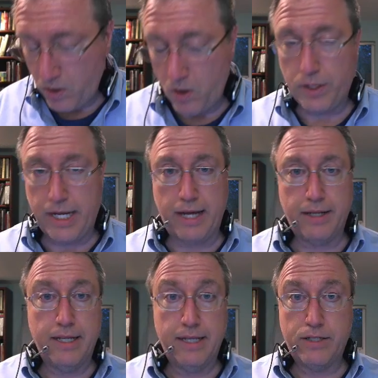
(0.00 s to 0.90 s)
Okay,
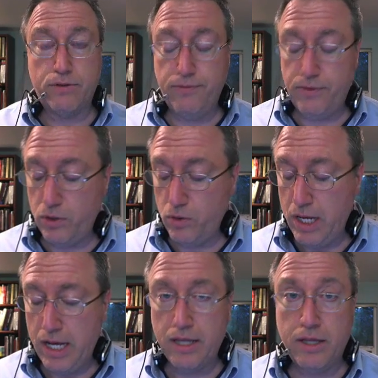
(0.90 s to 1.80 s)
let's review
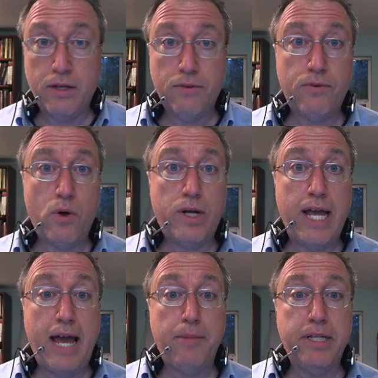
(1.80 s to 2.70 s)
the
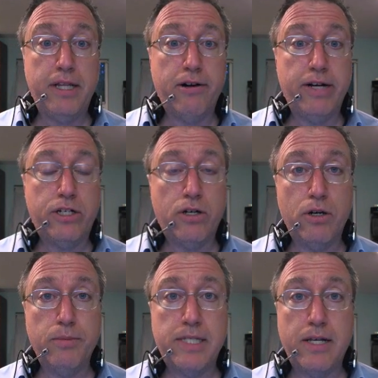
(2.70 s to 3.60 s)
vocabulary
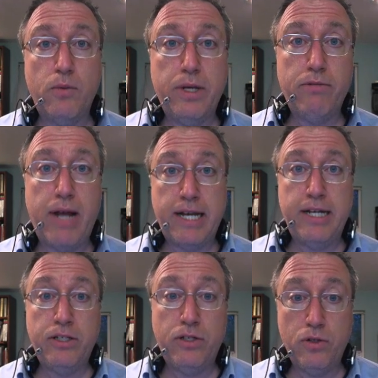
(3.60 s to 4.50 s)
terms that we ran
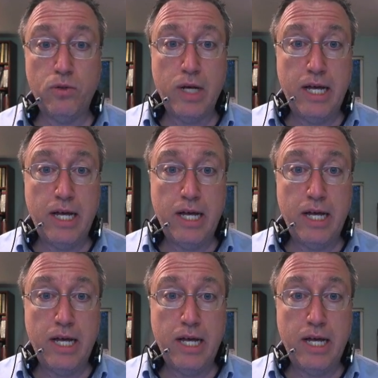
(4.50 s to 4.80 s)
into